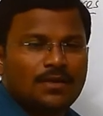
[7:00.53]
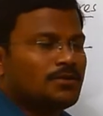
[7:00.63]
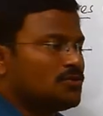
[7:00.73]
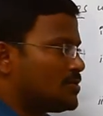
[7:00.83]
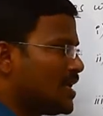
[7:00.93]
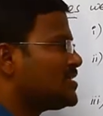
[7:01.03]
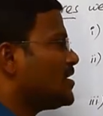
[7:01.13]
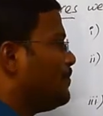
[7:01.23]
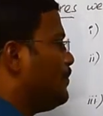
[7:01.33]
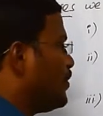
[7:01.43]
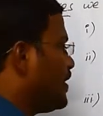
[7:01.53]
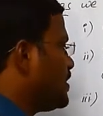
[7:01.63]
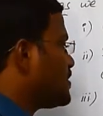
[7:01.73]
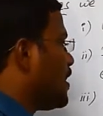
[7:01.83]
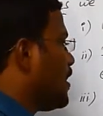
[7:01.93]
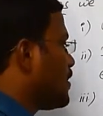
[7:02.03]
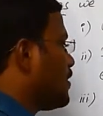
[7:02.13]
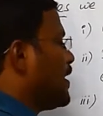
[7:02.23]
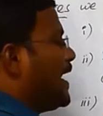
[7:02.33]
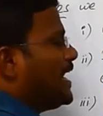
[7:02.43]
so such impurities
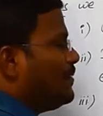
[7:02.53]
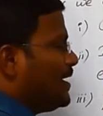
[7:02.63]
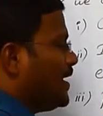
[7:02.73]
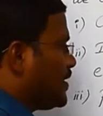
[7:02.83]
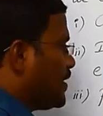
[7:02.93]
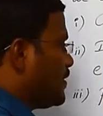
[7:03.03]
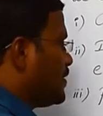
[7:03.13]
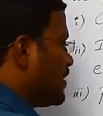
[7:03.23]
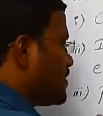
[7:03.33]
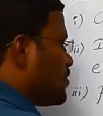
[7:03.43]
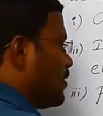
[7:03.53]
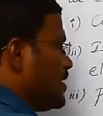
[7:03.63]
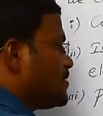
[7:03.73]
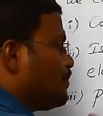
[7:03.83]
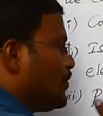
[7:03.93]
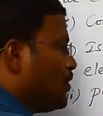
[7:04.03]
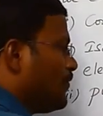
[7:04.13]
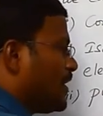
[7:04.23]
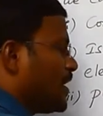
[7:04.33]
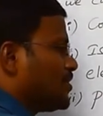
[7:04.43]
are eliminated, that is called as
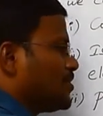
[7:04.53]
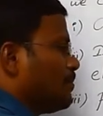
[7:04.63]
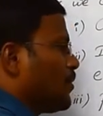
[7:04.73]
purification